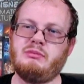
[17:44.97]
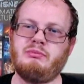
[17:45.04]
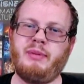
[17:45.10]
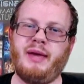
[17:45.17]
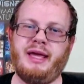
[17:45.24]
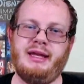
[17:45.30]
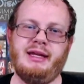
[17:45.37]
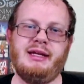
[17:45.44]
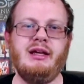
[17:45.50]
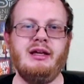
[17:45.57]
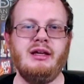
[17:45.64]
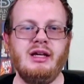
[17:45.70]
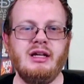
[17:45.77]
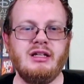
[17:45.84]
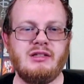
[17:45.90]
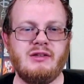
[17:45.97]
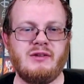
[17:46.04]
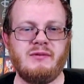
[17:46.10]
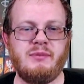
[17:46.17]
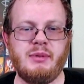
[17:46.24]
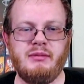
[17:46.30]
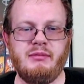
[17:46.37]
painted to
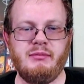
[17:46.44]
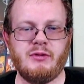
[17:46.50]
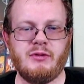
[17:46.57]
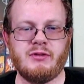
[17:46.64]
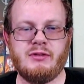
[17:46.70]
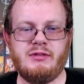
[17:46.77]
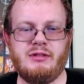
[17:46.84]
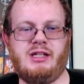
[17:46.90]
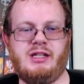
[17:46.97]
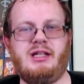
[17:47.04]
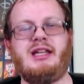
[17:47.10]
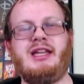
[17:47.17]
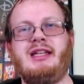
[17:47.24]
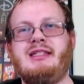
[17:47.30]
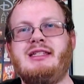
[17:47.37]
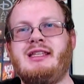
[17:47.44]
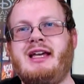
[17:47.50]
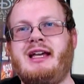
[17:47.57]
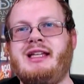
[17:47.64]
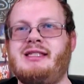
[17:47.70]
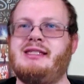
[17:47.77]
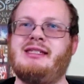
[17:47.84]
be more akin to
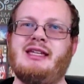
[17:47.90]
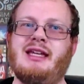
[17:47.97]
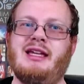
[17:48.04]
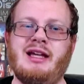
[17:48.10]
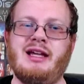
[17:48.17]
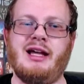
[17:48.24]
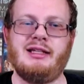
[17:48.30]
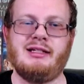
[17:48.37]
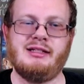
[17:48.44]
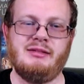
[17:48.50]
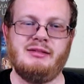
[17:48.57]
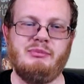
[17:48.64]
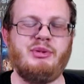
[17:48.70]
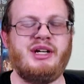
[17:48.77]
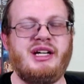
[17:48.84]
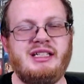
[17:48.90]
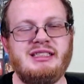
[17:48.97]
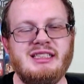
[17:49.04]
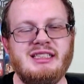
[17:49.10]
that skit color. But